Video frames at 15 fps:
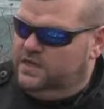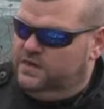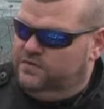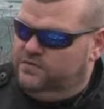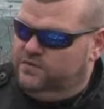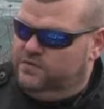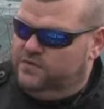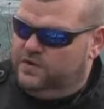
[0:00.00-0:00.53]

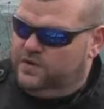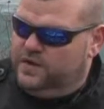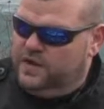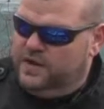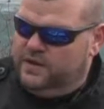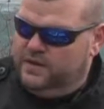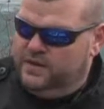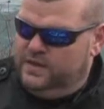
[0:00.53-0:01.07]

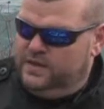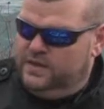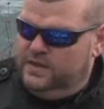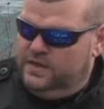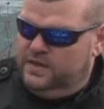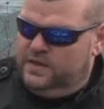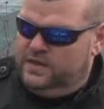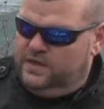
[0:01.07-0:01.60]
for
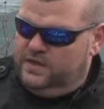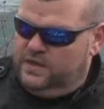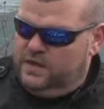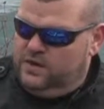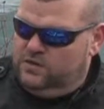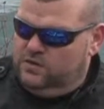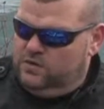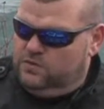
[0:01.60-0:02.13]

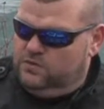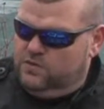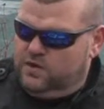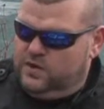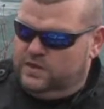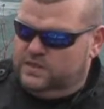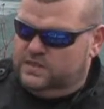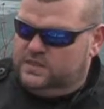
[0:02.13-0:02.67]
outdoor
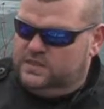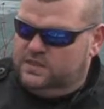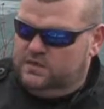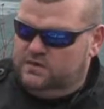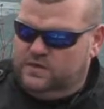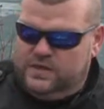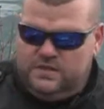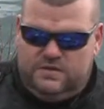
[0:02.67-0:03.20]
works,
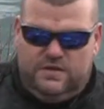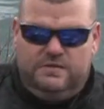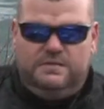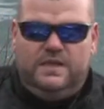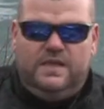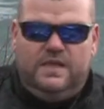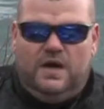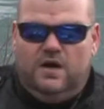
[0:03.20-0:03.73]
so
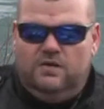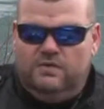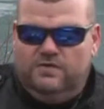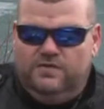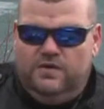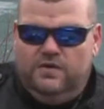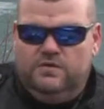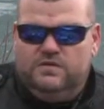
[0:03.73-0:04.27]
extremely loud
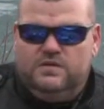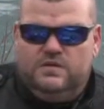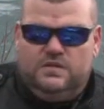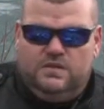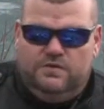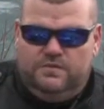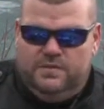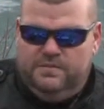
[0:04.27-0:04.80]
phones
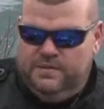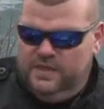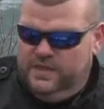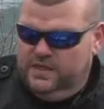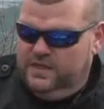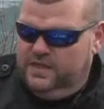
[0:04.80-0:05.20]
so people can